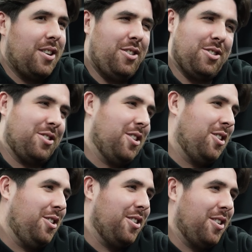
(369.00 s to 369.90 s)
You just, are, oh,
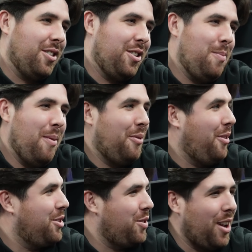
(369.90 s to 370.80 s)
You know, you've been
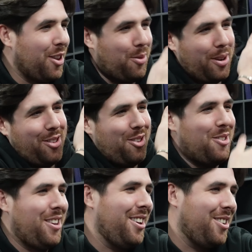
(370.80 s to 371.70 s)
friends for like 22
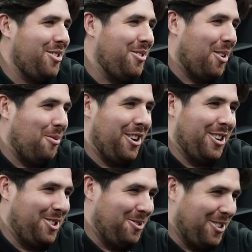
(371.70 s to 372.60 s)
years. You know why you're
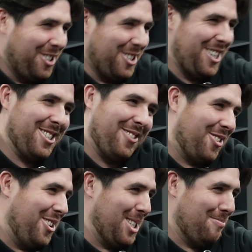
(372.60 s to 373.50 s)
chalk and cheese. I haven't
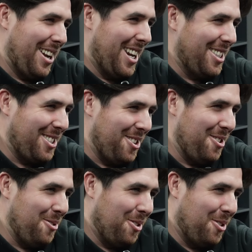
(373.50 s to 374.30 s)
got to explain that to you.